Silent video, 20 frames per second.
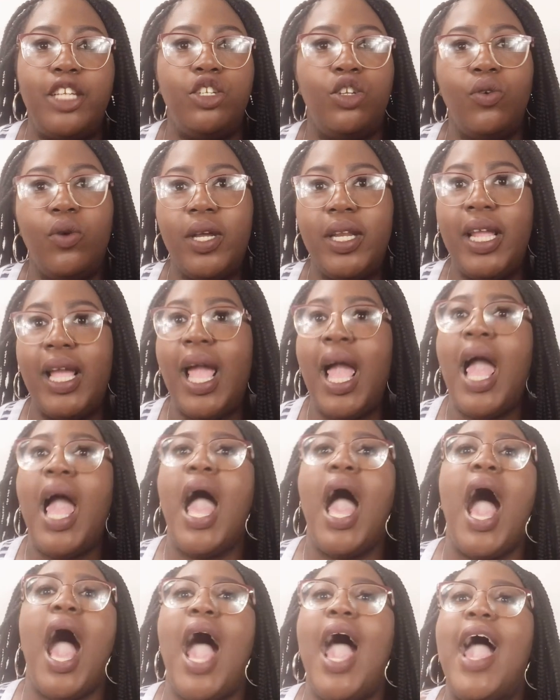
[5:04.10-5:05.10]
doing it.
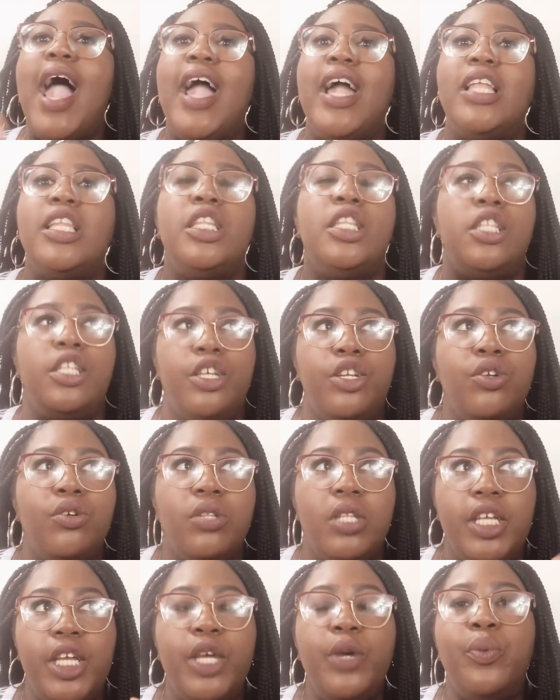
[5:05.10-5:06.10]
I
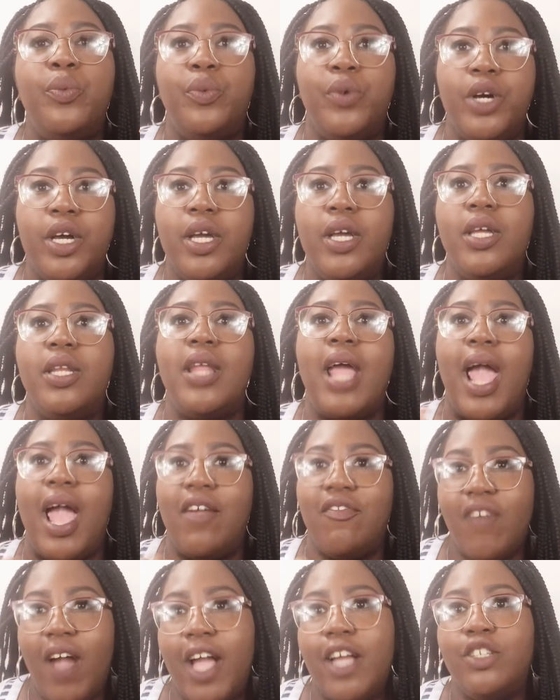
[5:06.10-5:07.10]
literally would
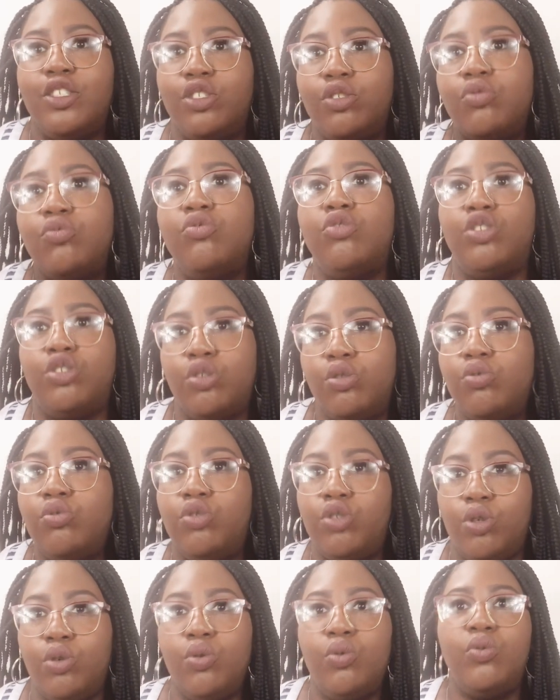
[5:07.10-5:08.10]
advise you to
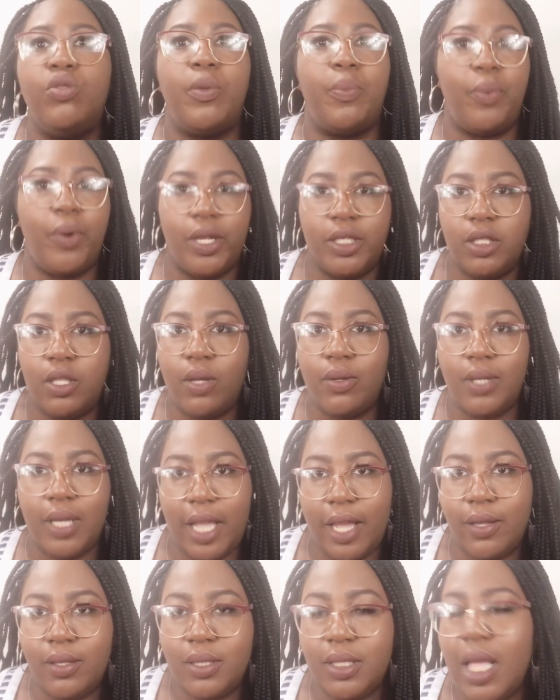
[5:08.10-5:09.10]
do the press-on
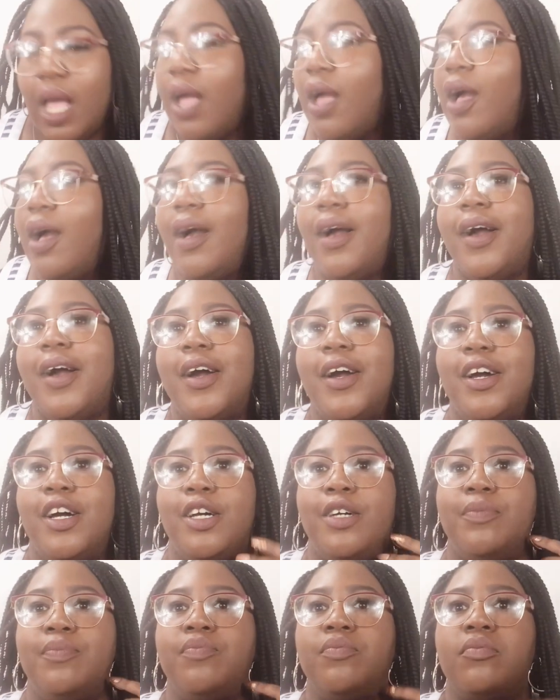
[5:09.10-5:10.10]
nails.
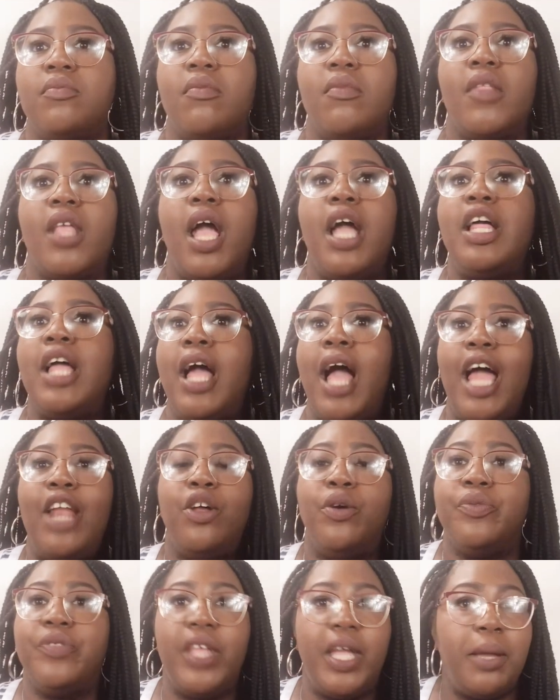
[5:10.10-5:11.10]
I
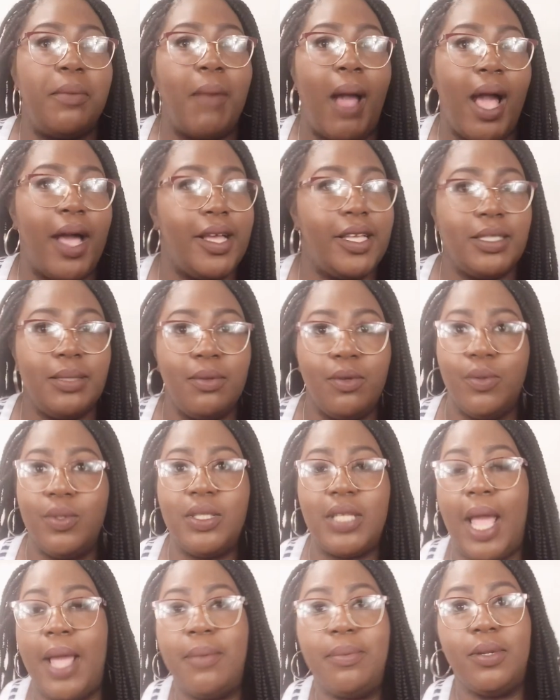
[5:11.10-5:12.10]
don't think my husband was
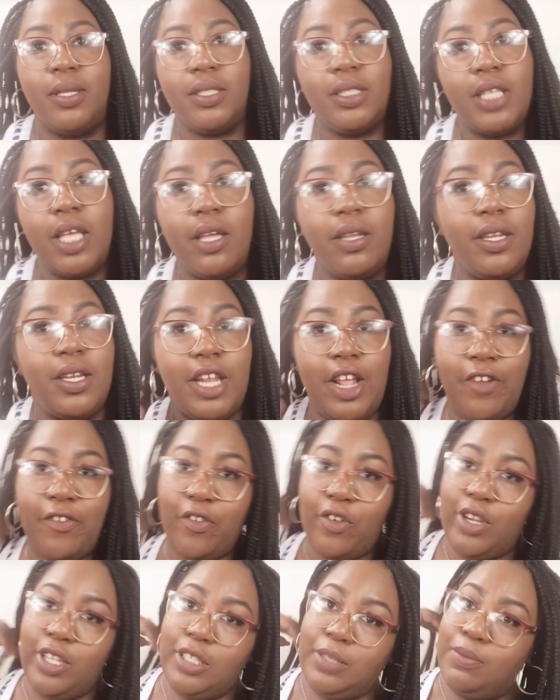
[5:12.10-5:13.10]
able to tell the
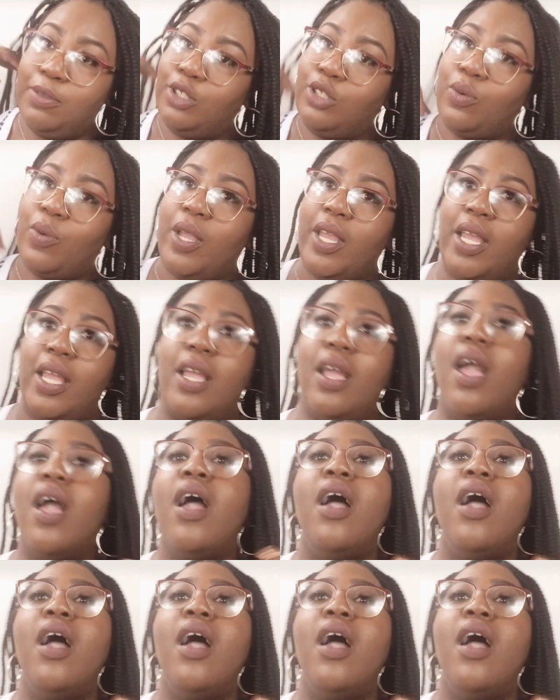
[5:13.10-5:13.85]
difference between